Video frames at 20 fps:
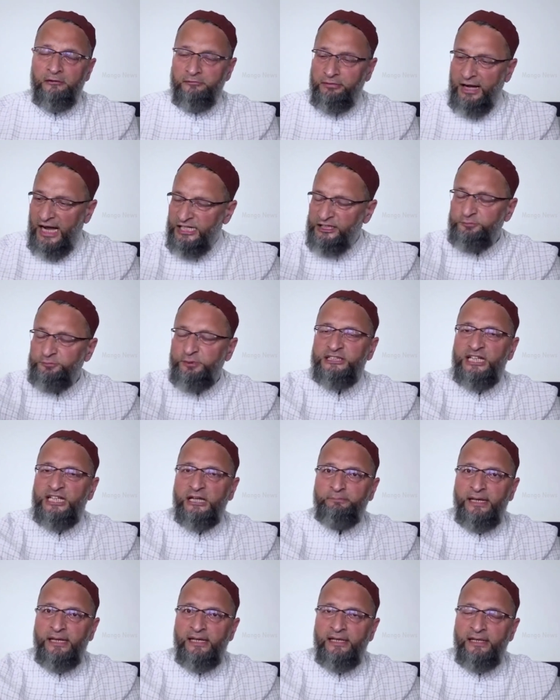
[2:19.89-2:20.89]
Why is
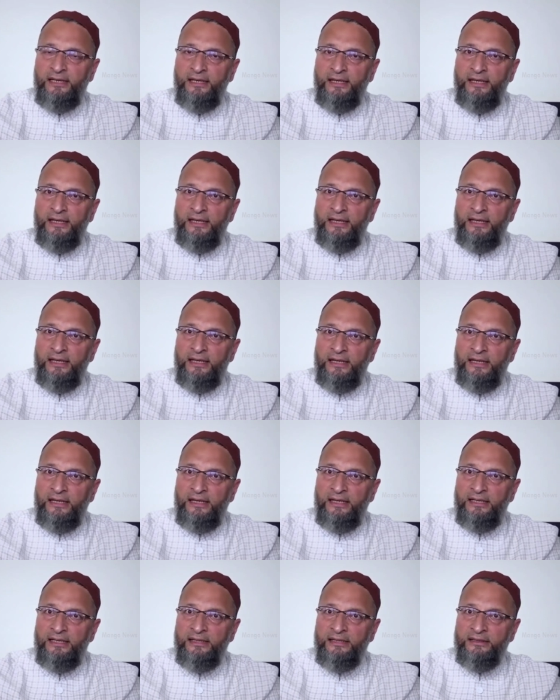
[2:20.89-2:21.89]
BJP
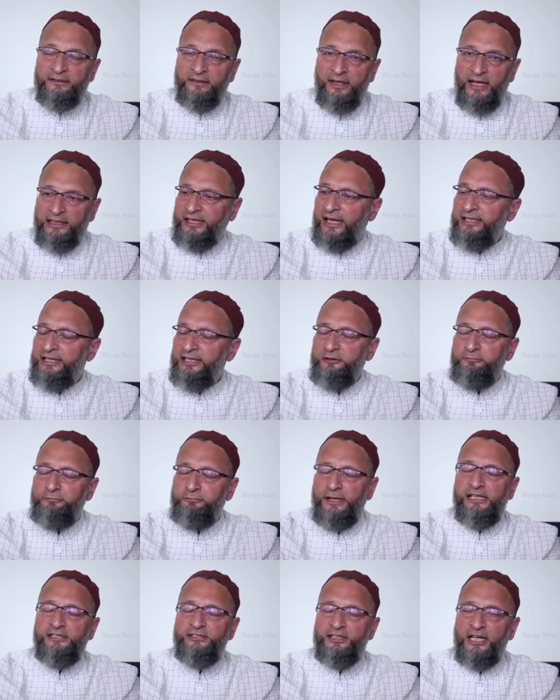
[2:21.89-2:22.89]
threatened and
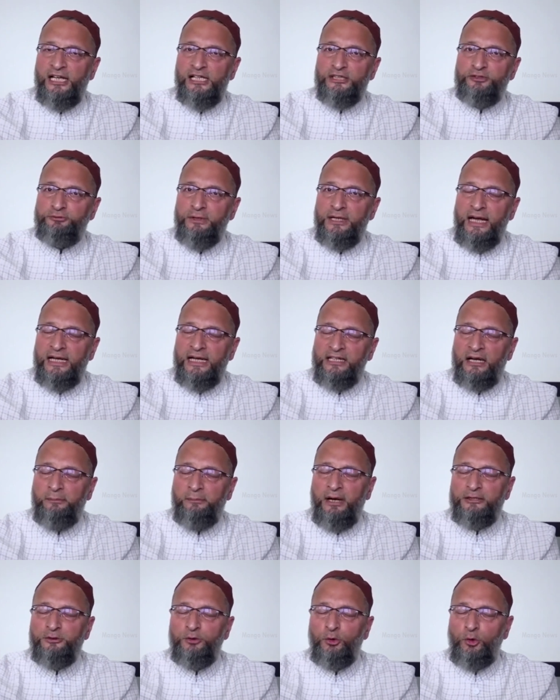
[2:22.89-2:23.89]
feel jealous when
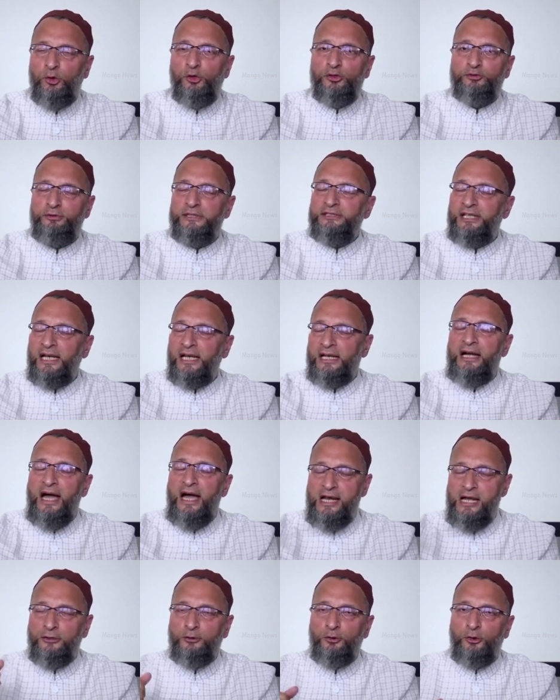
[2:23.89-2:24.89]
Hyderabad grows, when
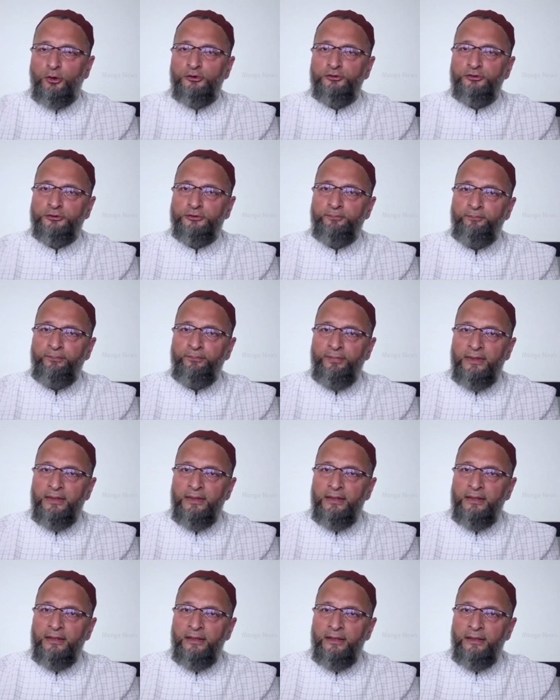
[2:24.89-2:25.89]
Telangana grows?
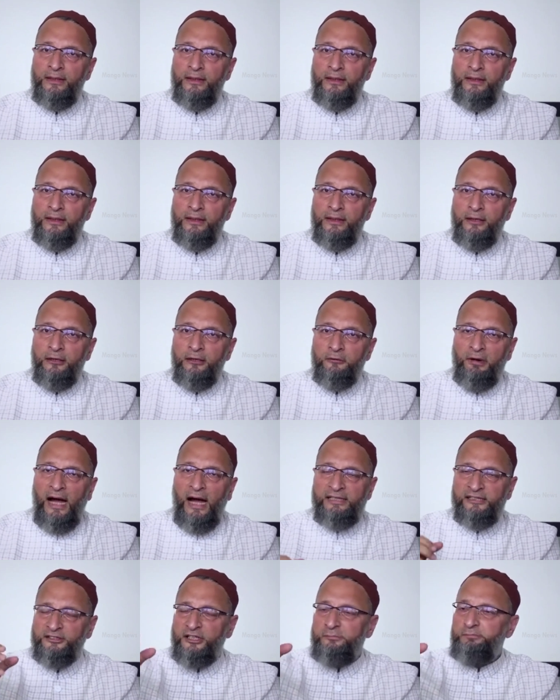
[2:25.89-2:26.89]

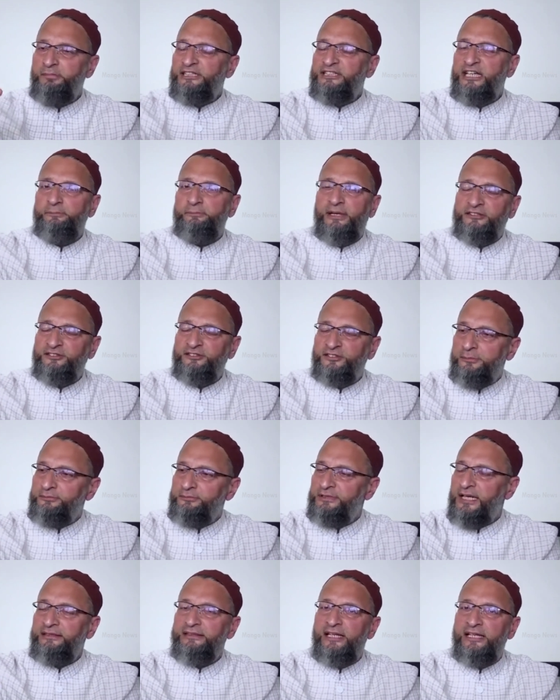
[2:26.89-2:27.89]
Why doesn't BJP
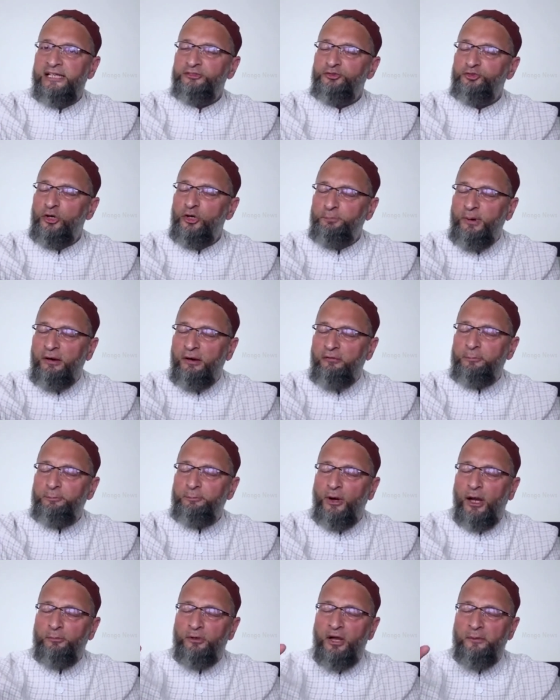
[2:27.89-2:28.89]
accept that there is no power
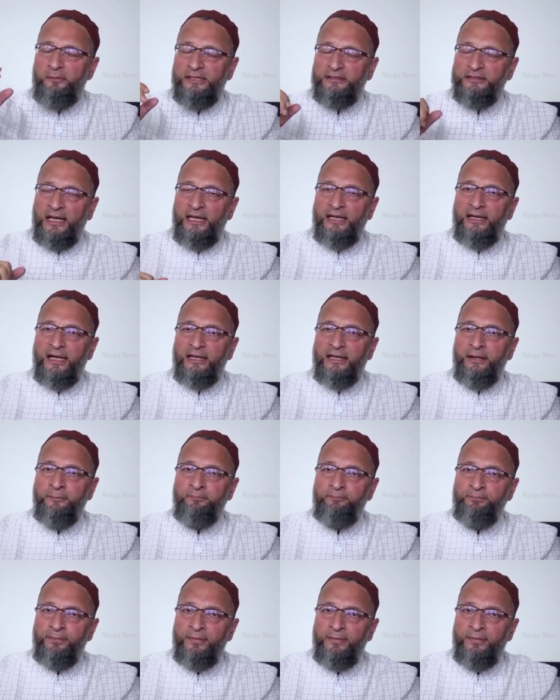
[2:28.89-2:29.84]
problem in Telangana?